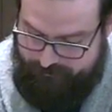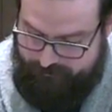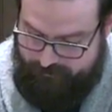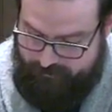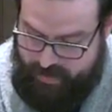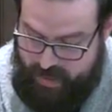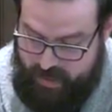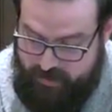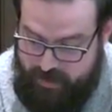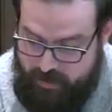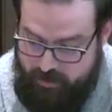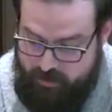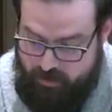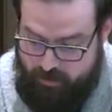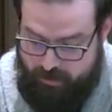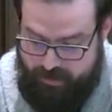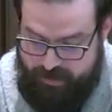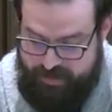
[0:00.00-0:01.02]
And the
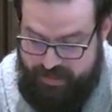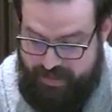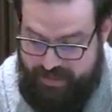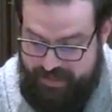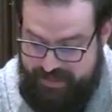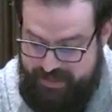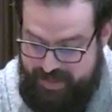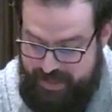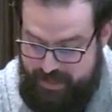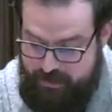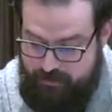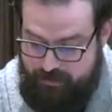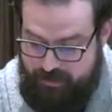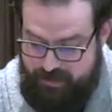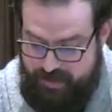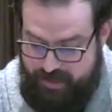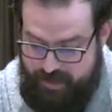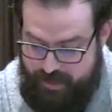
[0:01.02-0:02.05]
endurance to continue
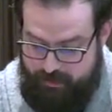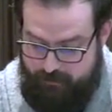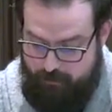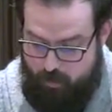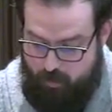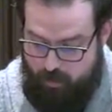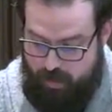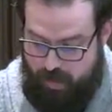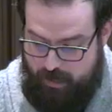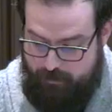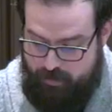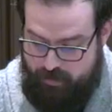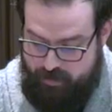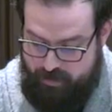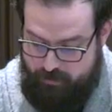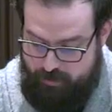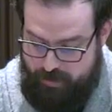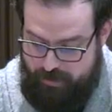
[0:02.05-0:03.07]
seeking more
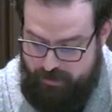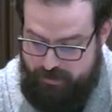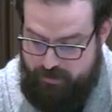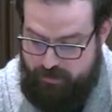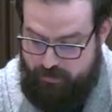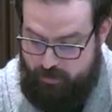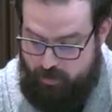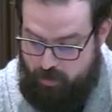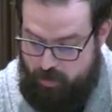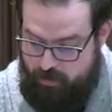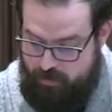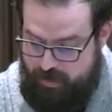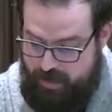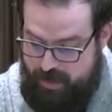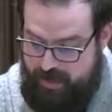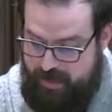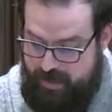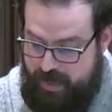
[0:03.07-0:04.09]
opportunities to learn
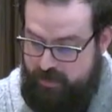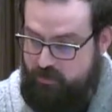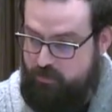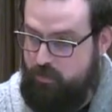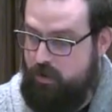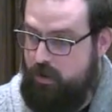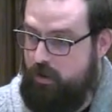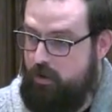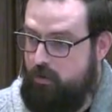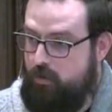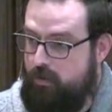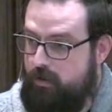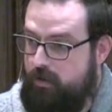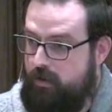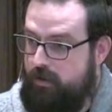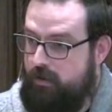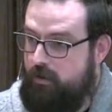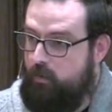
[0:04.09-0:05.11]
and grow
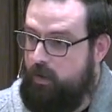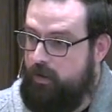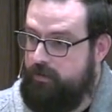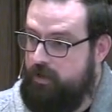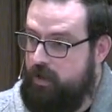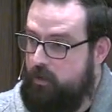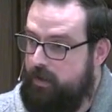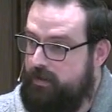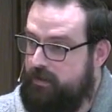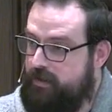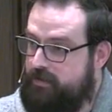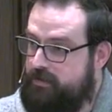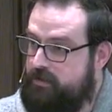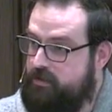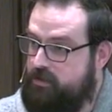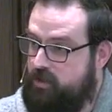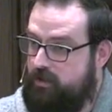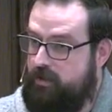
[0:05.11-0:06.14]
while knowing that this
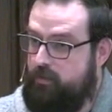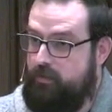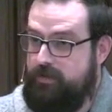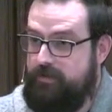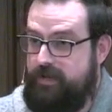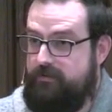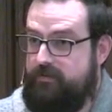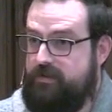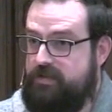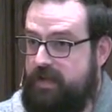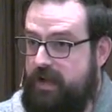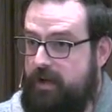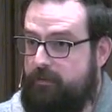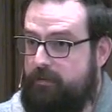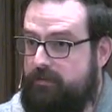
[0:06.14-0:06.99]
journey will never stop.